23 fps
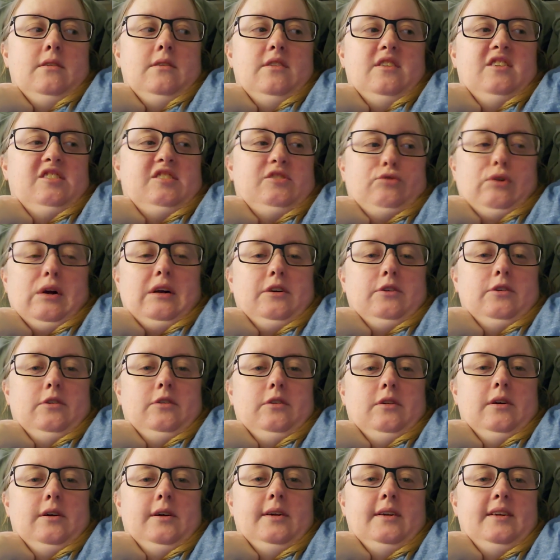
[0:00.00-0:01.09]
The
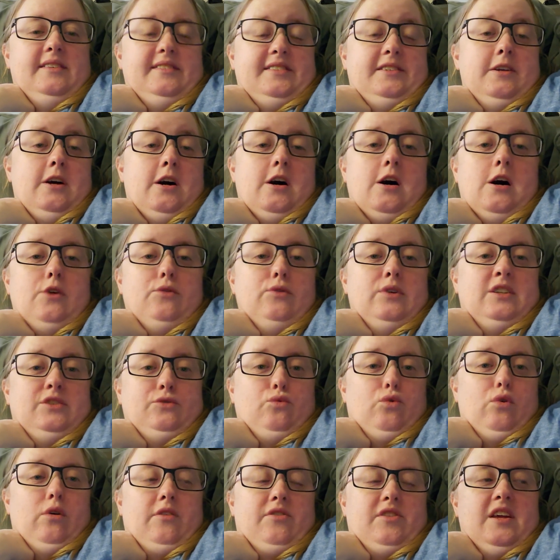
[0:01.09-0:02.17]
struggle is not always
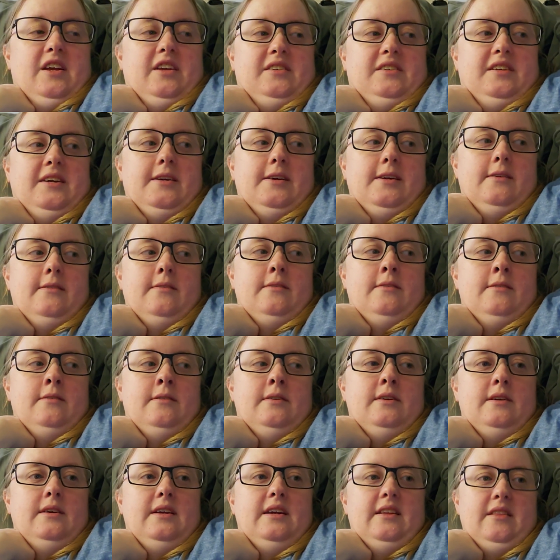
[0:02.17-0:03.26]
worth it
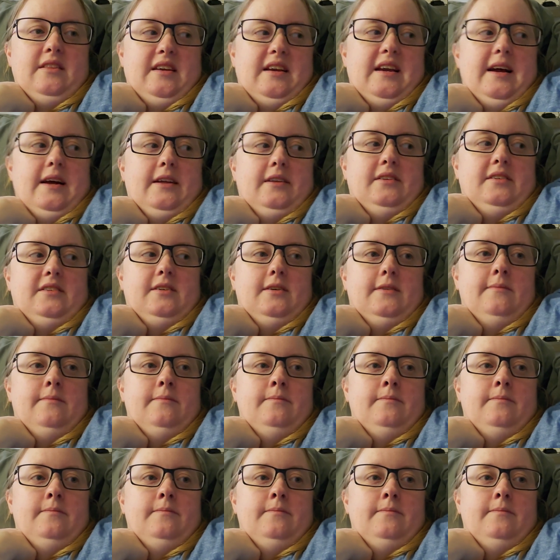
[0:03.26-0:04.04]
in the end.